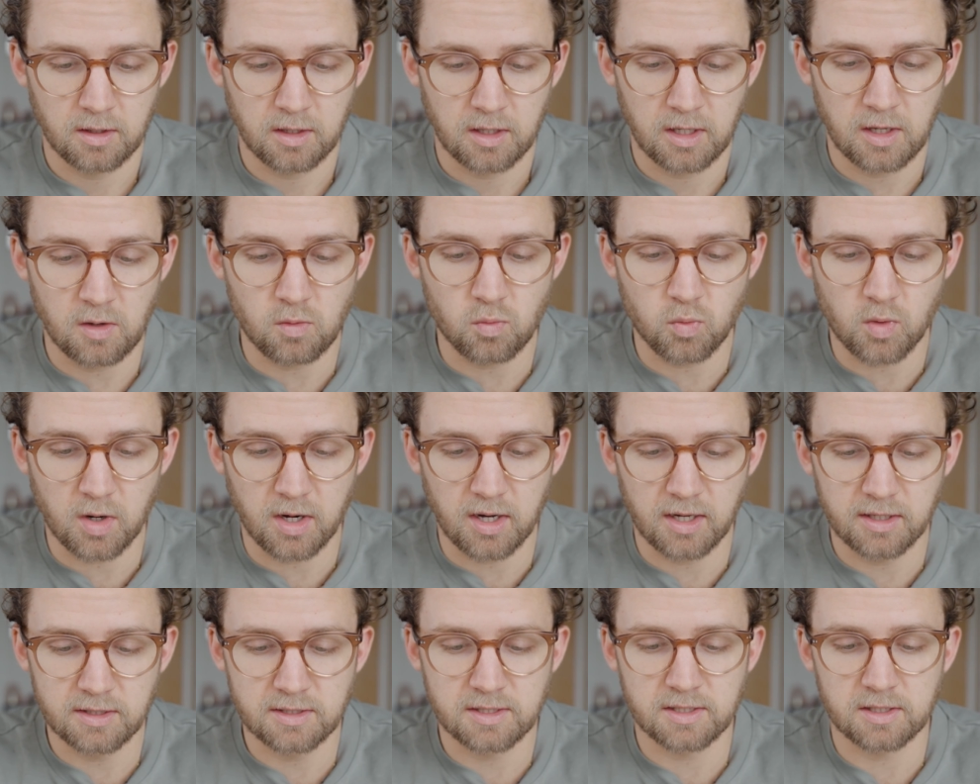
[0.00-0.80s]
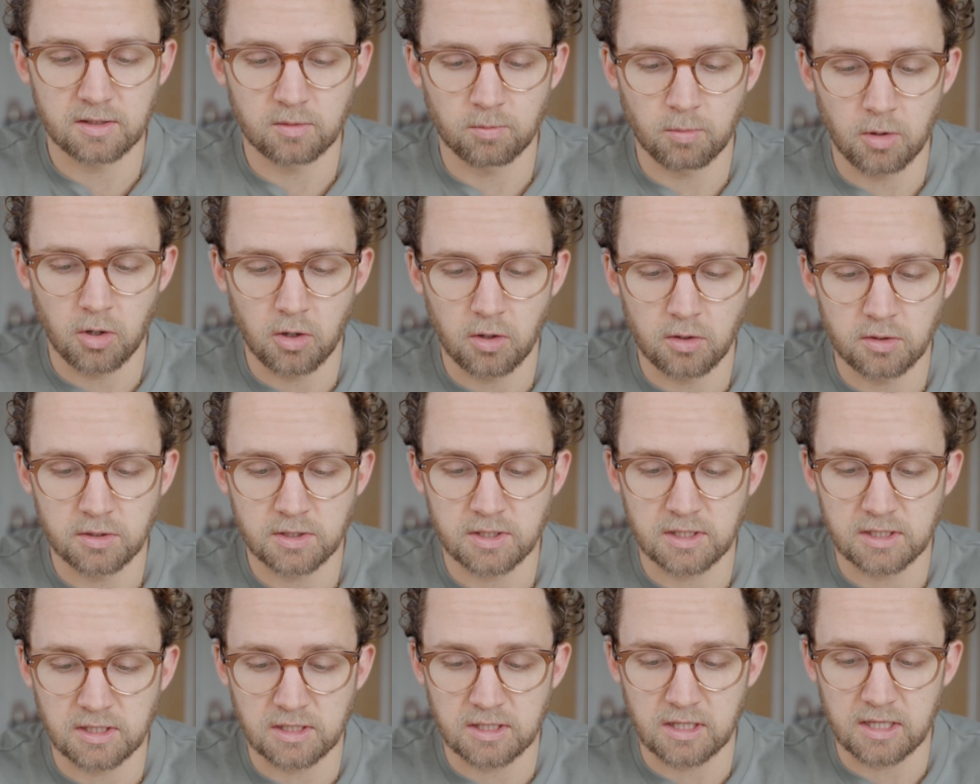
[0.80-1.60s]
He writhes and moans
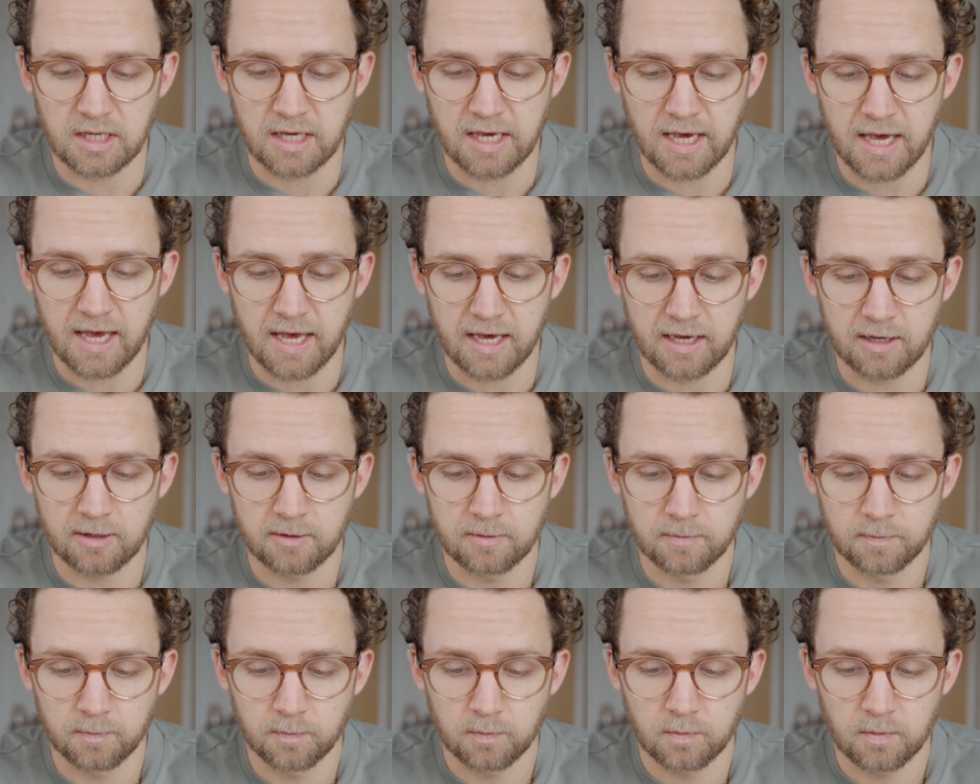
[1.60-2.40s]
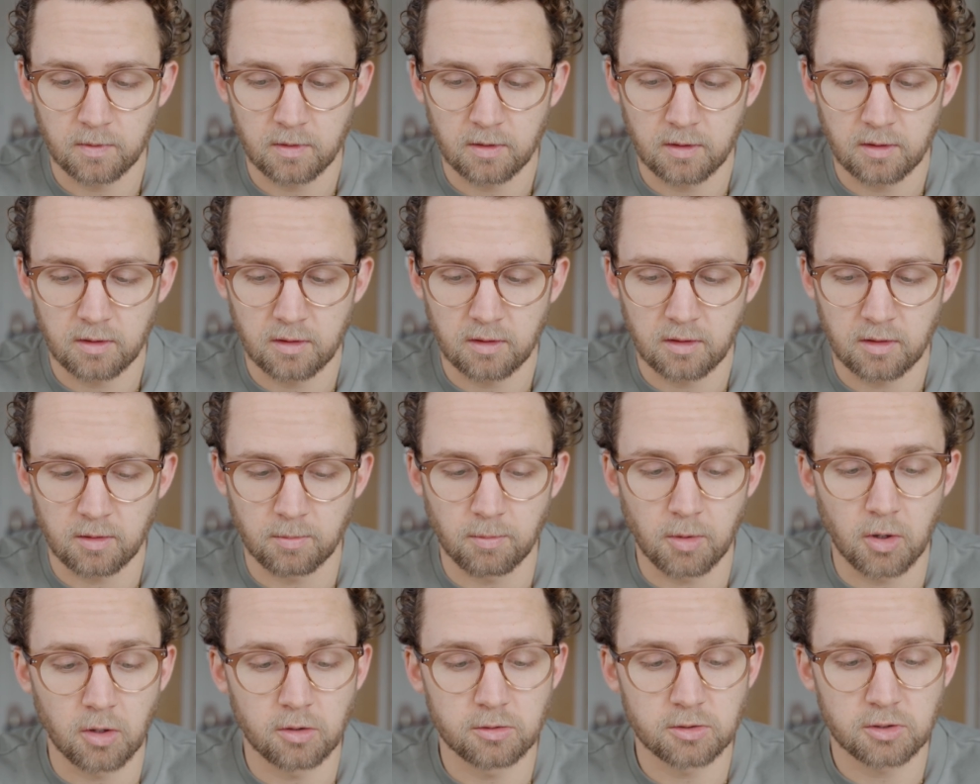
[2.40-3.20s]
into the gag. The
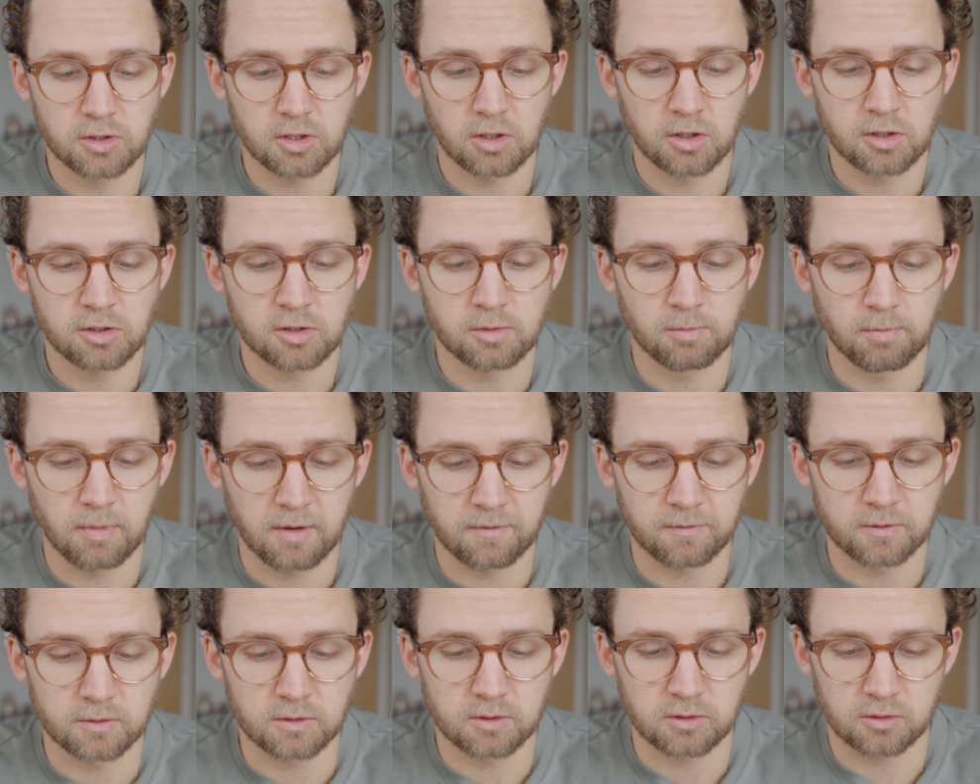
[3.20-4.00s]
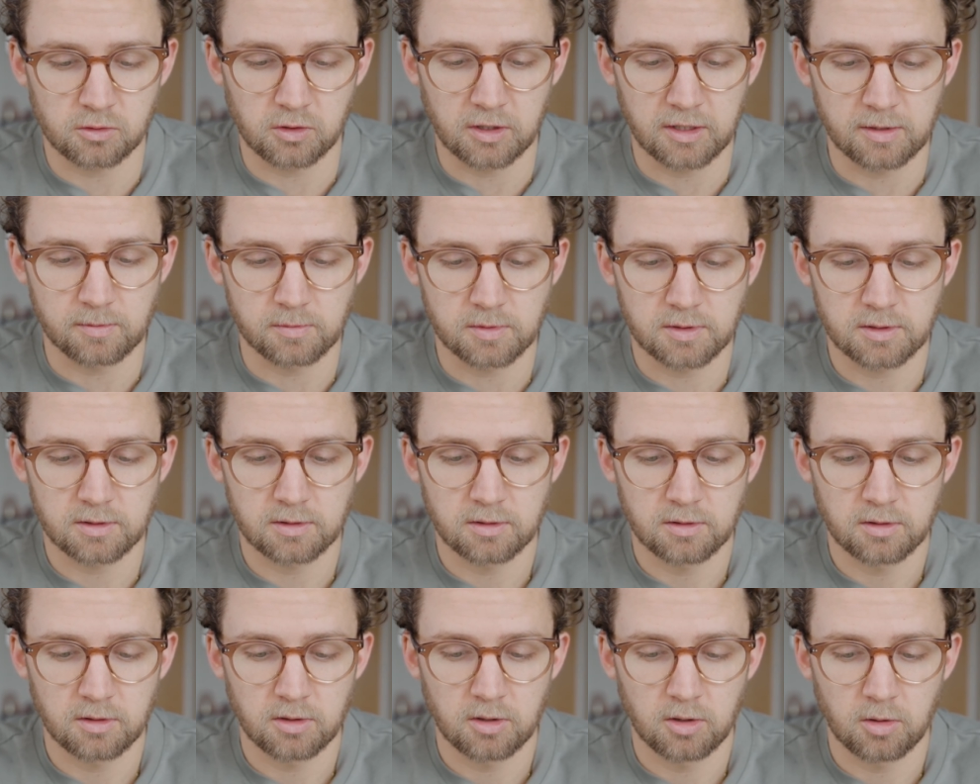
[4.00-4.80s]
moans turn to muffled screams.
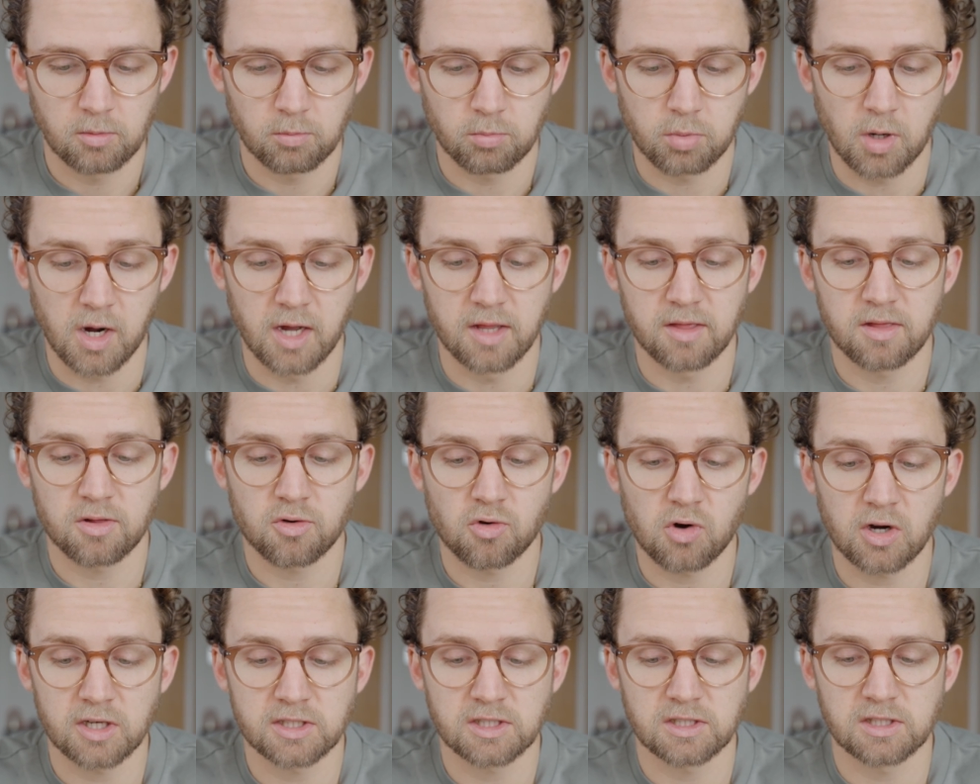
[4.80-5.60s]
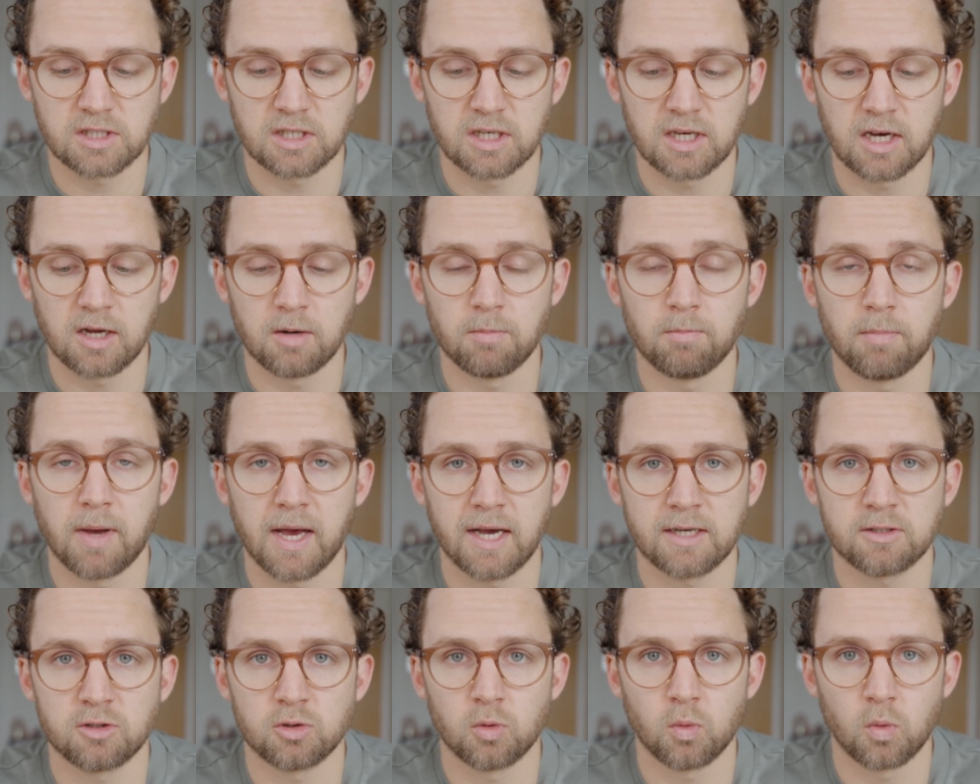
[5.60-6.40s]
Brian thrusts the gun
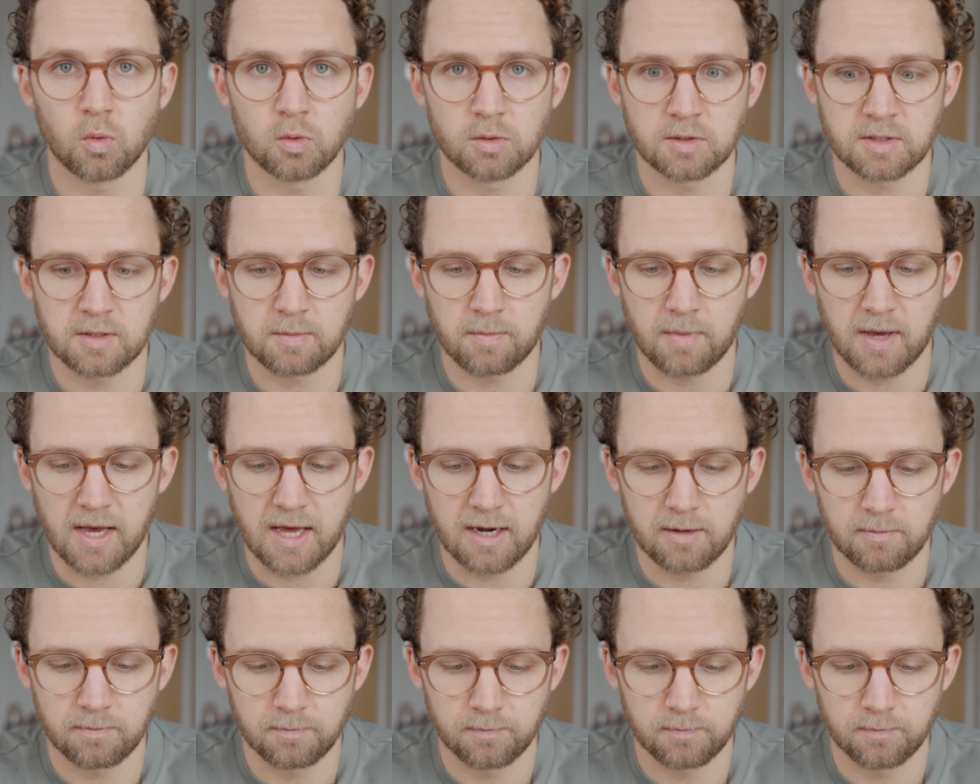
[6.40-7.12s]
back towards the man.